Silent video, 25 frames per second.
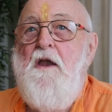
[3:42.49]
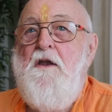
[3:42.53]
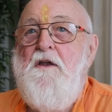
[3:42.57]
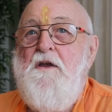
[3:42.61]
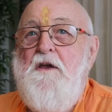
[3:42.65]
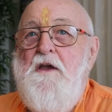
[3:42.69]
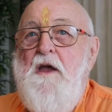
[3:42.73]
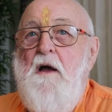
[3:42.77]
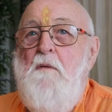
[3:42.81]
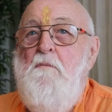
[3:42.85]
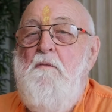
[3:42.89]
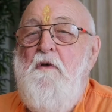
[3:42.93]

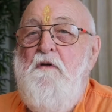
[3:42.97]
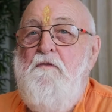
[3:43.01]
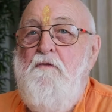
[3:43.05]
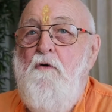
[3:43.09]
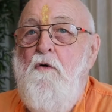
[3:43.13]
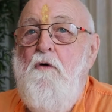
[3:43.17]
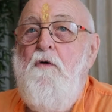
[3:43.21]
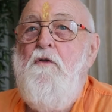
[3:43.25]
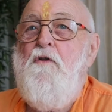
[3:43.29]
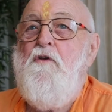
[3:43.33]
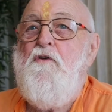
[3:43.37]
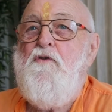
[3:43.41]
to come
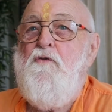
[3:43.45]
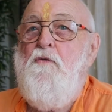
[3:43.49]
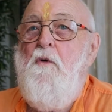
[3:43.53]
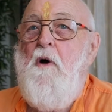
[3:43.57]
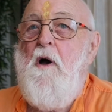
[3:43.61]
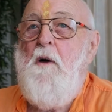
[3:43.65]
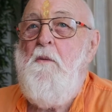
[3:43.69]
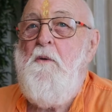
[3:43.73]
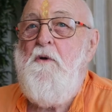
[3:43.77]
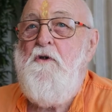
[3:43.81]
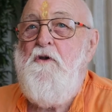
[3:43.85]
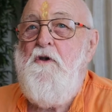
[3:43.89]
before the
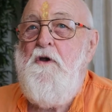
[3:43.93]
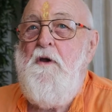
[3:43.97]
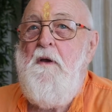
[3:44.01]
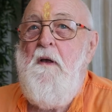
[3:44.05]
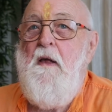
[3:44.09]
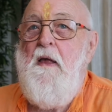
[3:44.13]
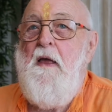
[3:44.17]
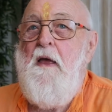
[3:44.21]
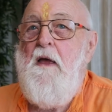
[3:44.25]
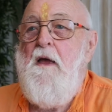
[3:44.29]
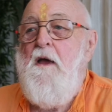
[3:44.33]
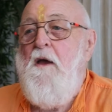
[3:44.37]
Swamiji,
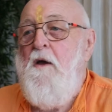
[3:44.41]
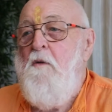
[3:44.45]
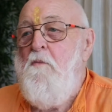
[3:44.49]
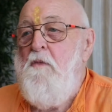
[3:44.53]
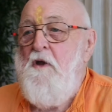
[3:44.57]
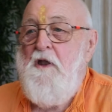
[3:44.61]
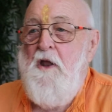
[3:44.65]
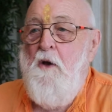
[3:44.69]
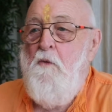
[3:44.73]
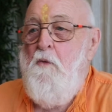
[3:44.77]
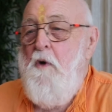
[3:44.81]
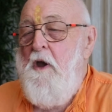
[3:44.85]

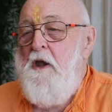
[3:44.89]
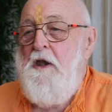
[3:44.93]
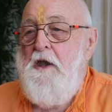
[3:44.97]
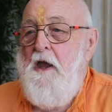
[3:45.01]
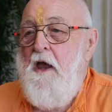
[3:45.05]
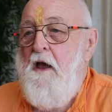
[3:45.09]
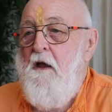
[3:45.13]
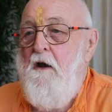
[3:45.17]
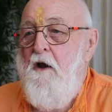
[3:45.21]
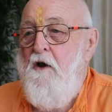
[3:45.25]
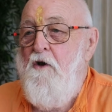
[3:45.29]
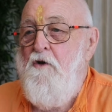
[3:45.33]
but they went
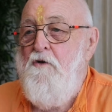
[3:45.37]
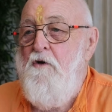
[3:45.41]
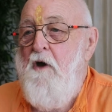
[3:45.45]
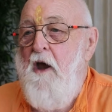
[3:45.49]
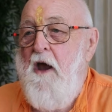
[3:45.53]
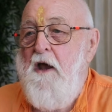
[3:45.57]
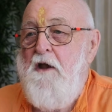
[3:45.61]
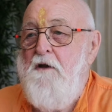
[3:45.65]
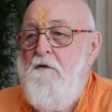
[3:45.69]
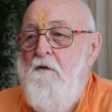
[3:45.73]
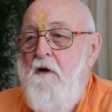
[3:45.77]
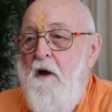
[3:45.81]
down and
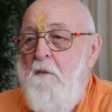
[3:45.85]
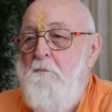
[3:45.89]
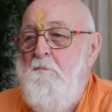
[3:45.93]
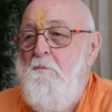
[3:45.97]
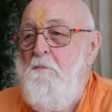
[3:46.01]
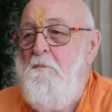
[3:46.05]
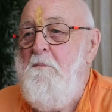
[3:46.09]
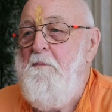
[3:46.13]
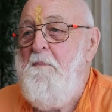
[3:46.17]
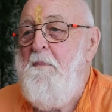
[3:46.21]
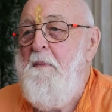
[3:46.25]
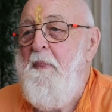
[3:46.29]
dragged her
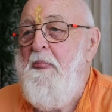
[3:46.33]
up